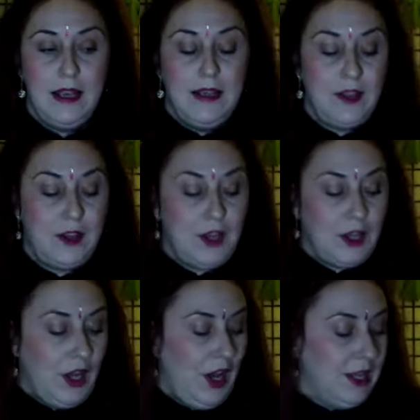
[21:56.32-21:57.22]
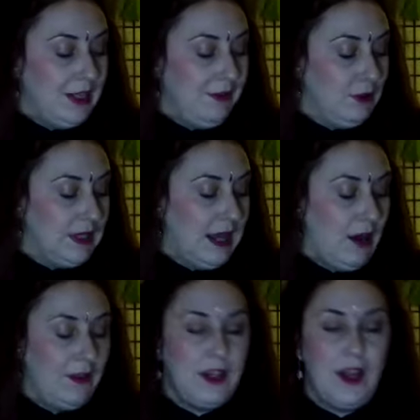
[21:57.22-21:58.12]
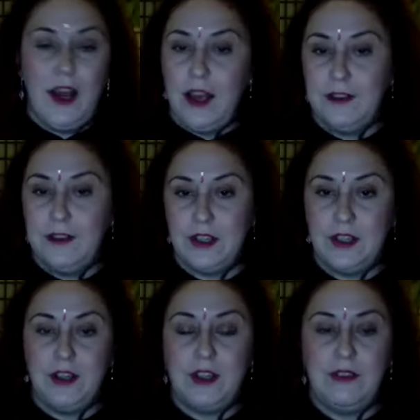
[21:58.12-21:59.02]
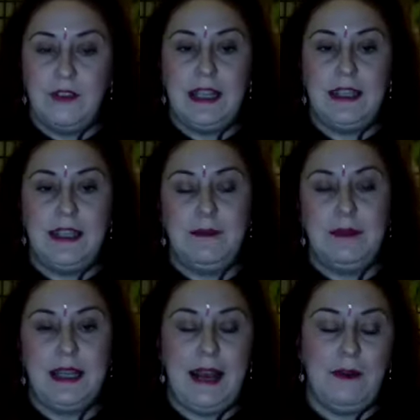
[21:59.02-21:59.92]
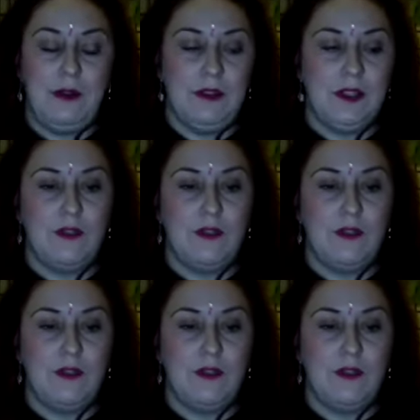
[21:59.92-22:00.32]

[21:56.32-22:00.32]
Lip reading: So you could, if you're sat on the earth, just touch the fingertips down onto the